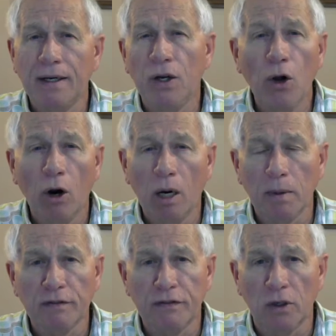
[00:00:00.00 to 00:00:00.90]

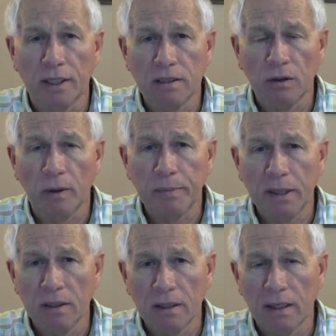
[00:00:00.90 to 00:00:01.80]
normal for it to
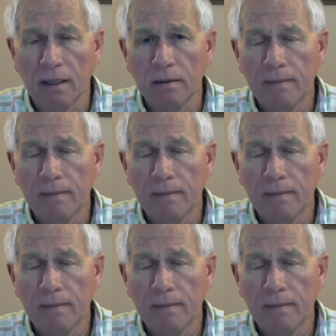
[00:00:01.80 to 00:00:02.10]
appear there.